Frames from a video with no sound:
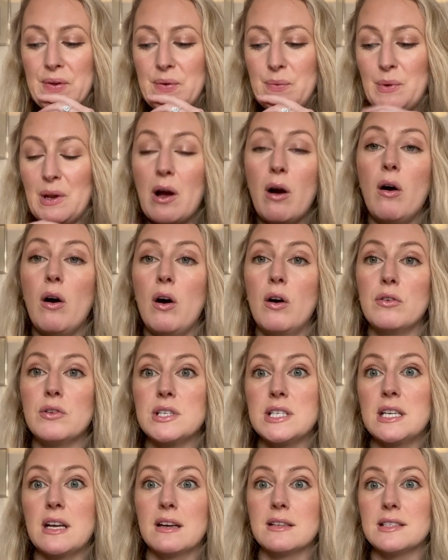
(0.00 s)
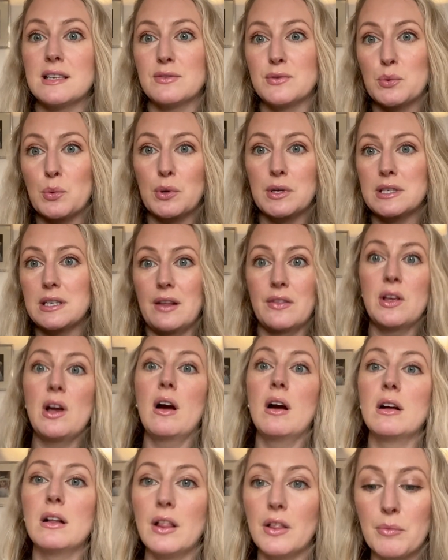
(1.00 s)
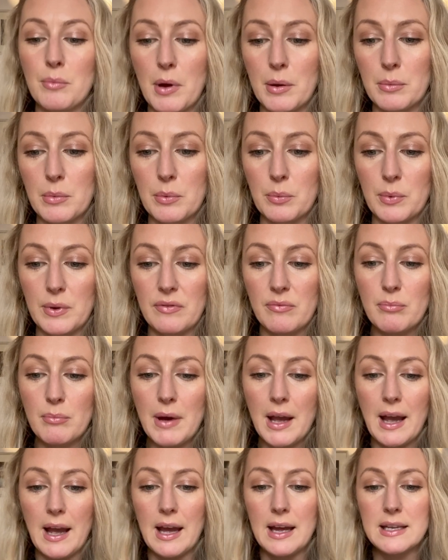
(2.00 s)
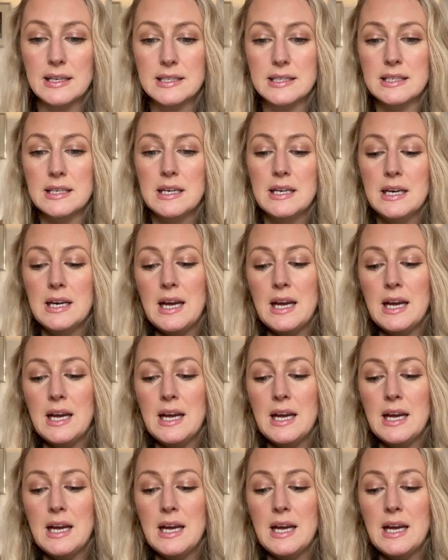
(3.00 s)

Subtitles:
we can't see ourselves walking down the aisle the moment we've met.